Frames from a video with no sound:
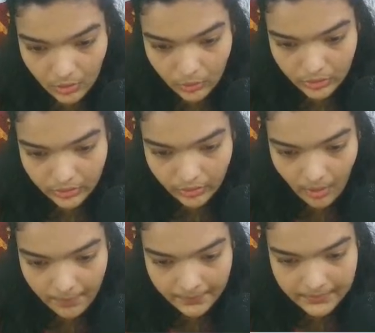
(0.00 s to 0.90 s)
to
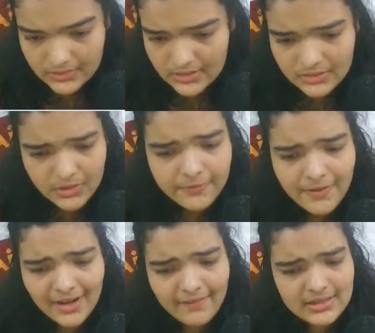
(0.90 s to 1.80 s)
crop. This is a
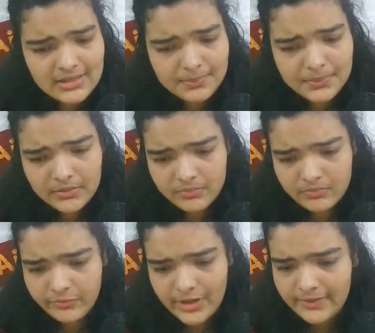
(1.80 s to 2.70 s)
very simple
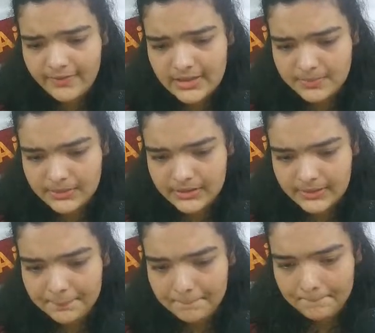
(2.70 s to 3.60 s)
thing.